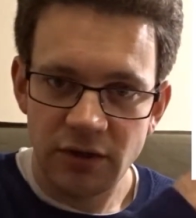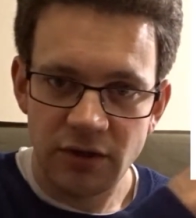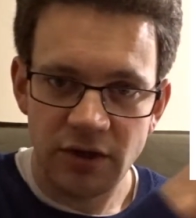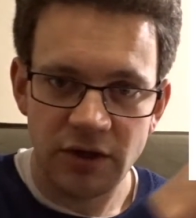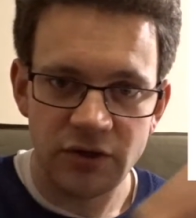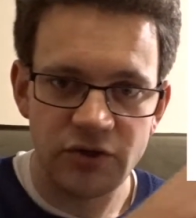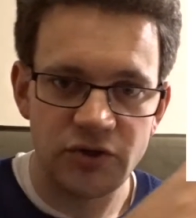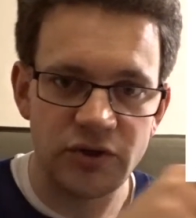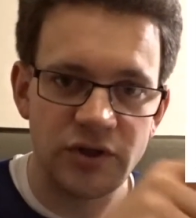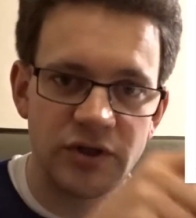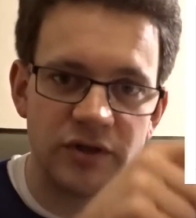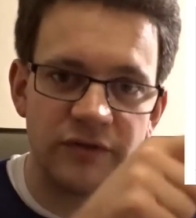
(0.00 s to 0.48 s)

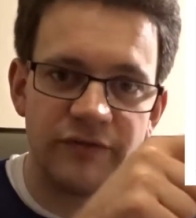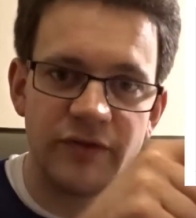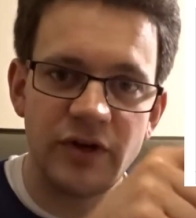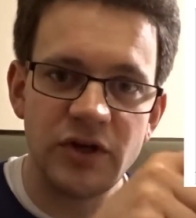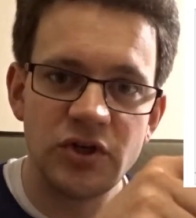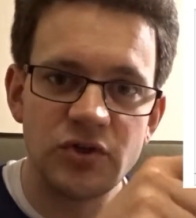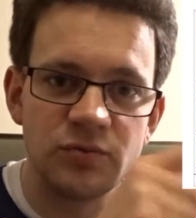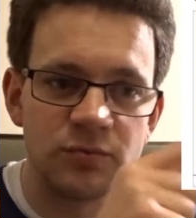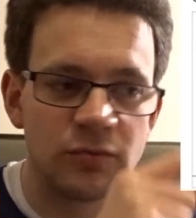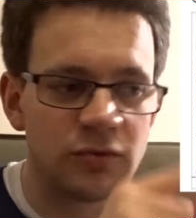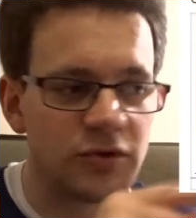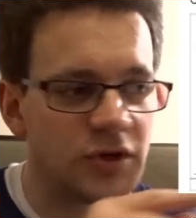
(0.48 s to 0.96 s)
Right, so you get a
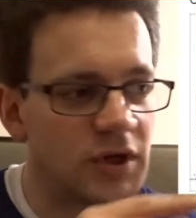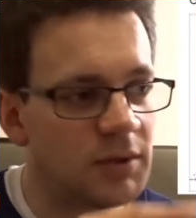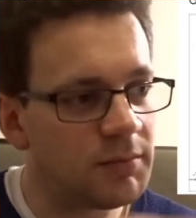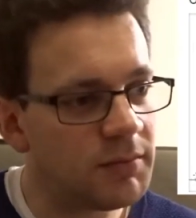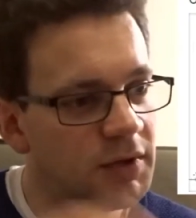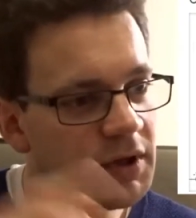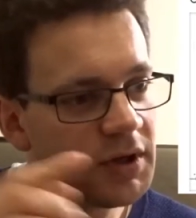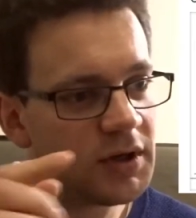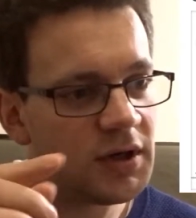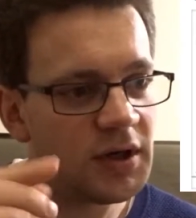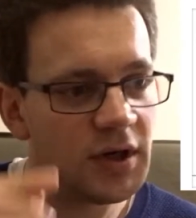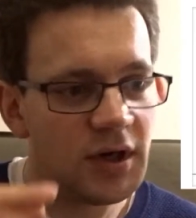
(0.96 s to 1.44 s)
very small
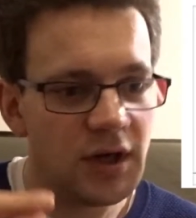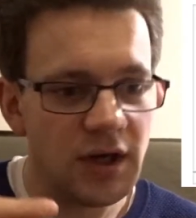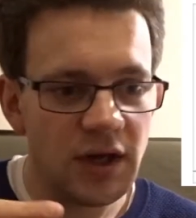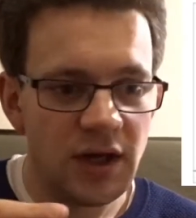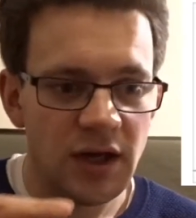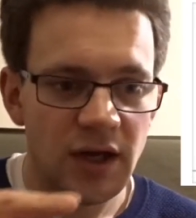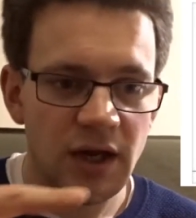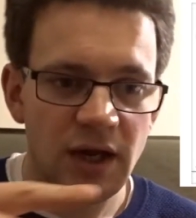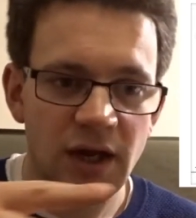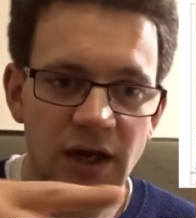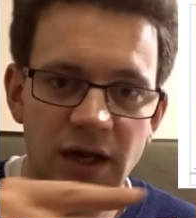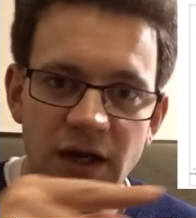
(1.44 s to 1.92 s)
number,
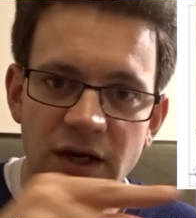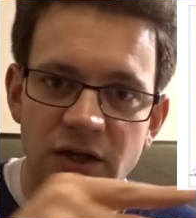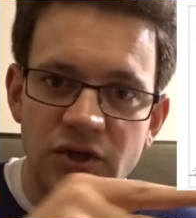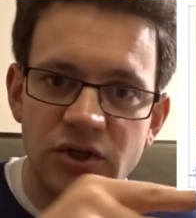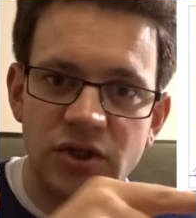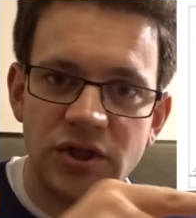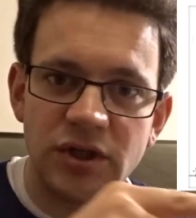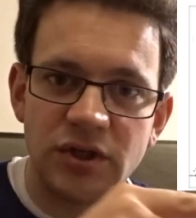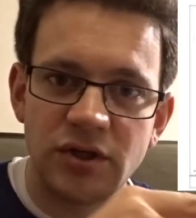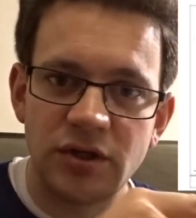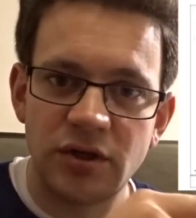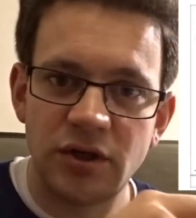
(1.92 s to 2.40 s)
and as
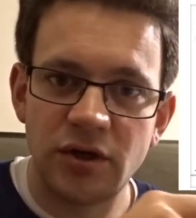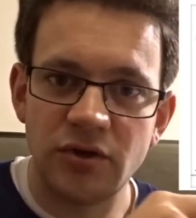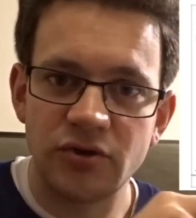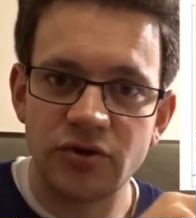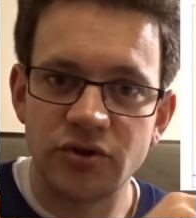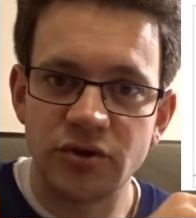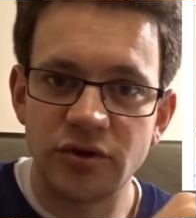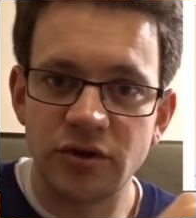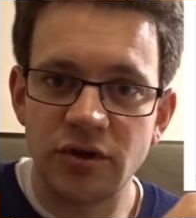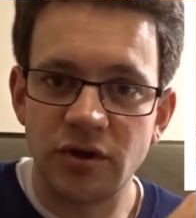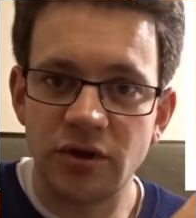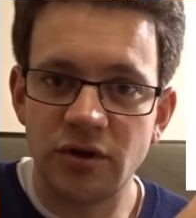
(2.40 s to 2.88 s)
you get
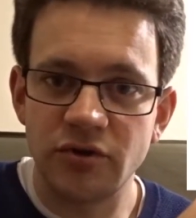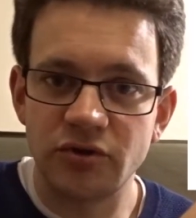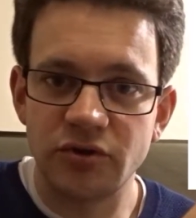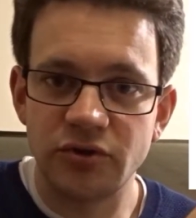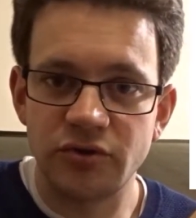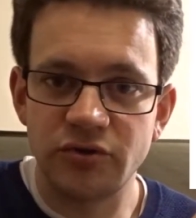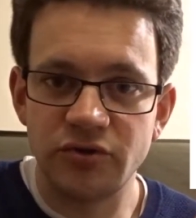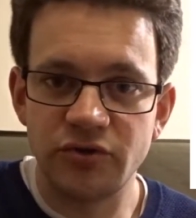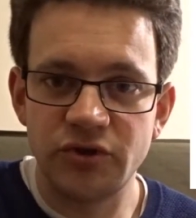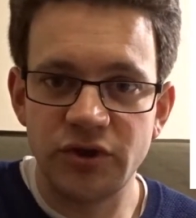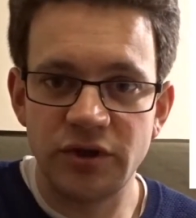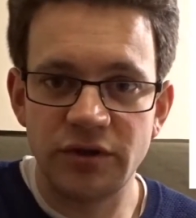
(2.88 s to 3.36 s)
closer and closer
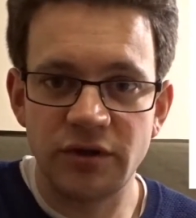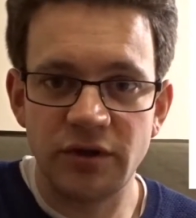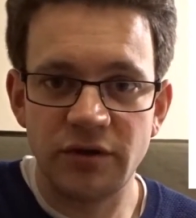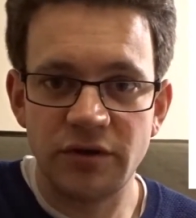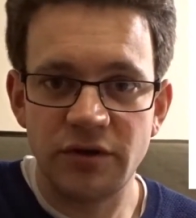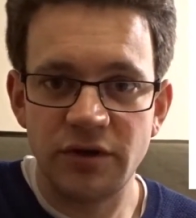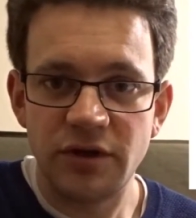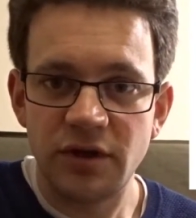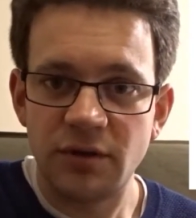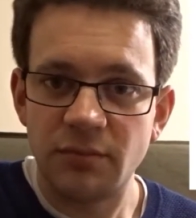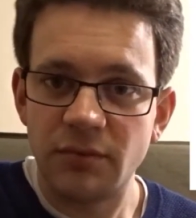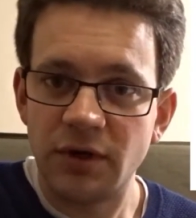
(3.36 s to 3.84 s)
to 0,
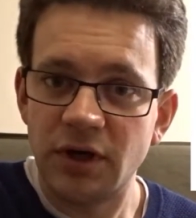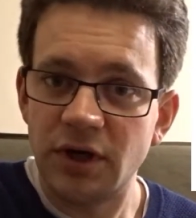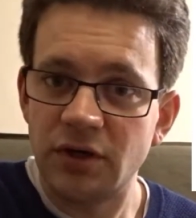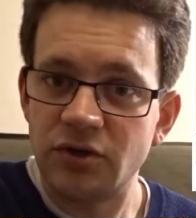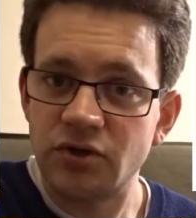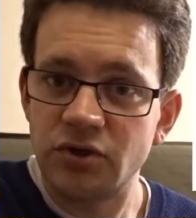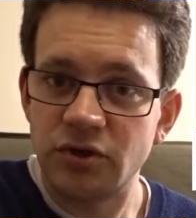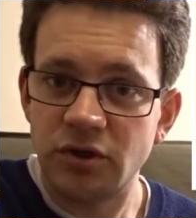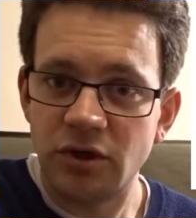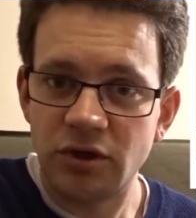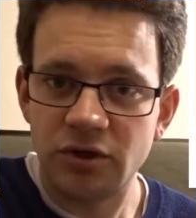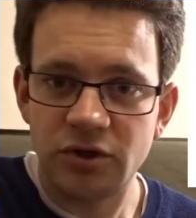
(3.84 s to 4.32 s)
the number
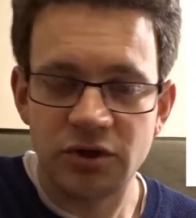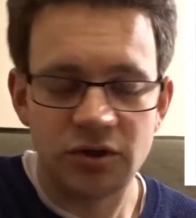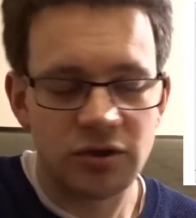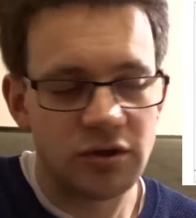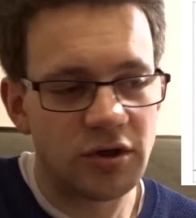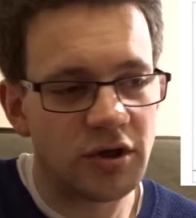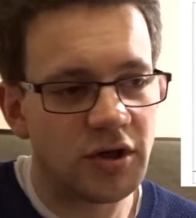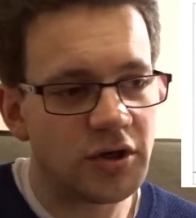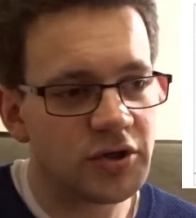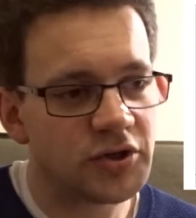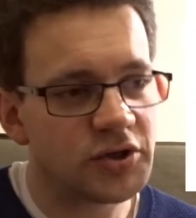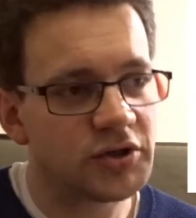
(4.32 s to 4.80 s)
gets larger and
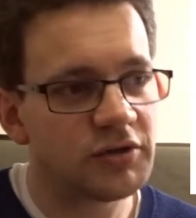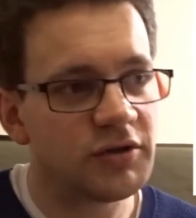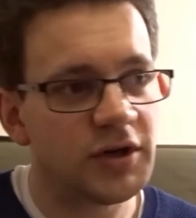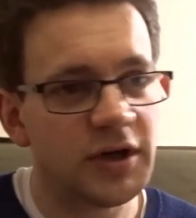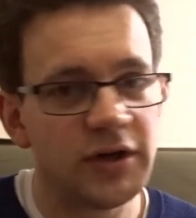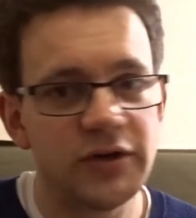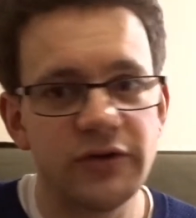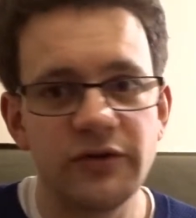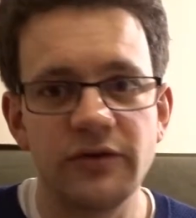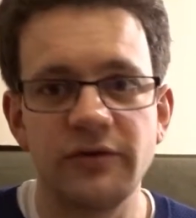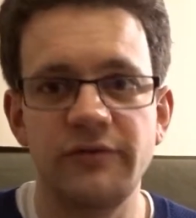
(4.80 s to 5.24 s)
larger, right?